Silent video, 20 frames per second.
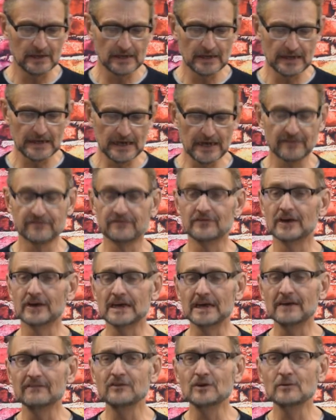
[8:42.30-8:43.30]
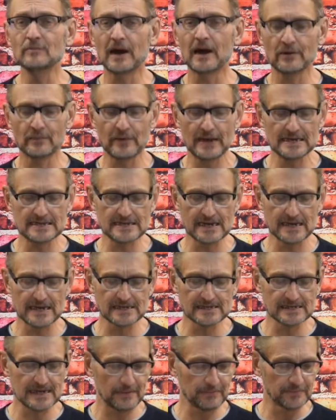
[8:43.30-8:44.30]
he could forgive you by raising
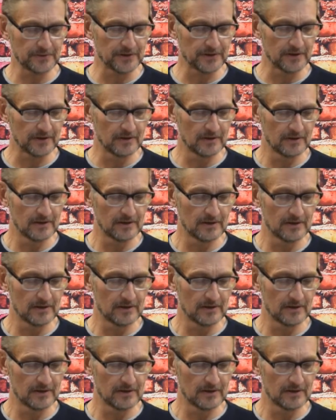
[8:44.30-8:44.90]
his scepter,